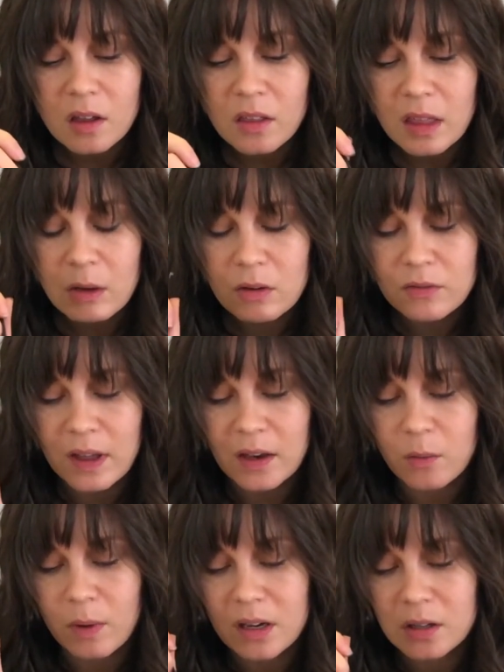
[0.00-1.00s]
they will find
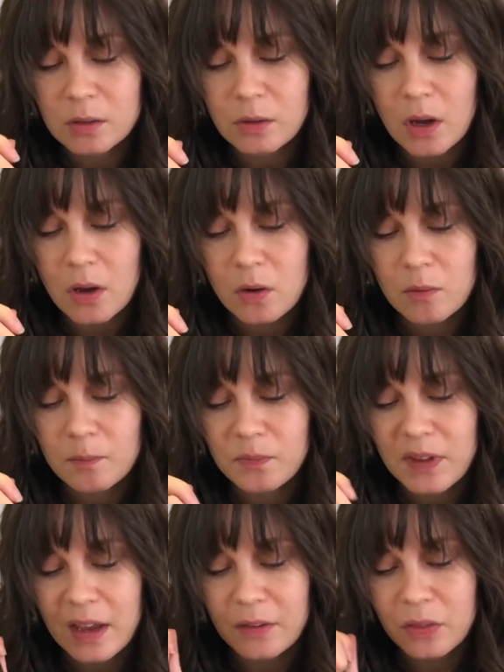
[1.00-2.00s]
a way to grow
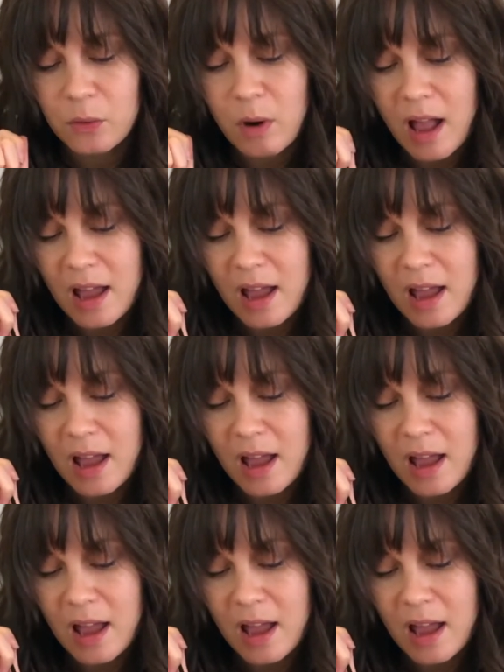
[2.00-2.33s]
and thrive.